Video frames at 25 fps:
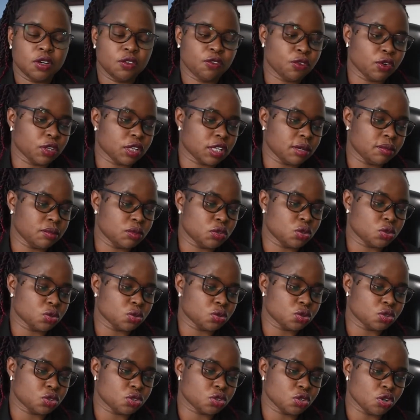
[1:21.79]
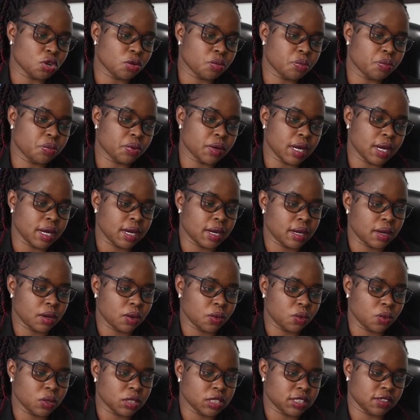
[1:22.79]
for them to stop
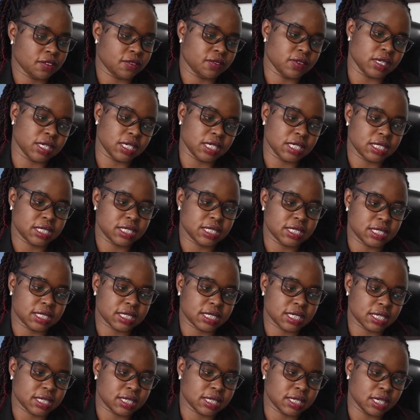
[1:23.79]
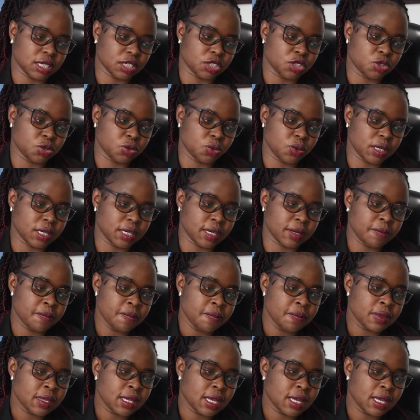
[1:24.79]
whatever it is that they are doing.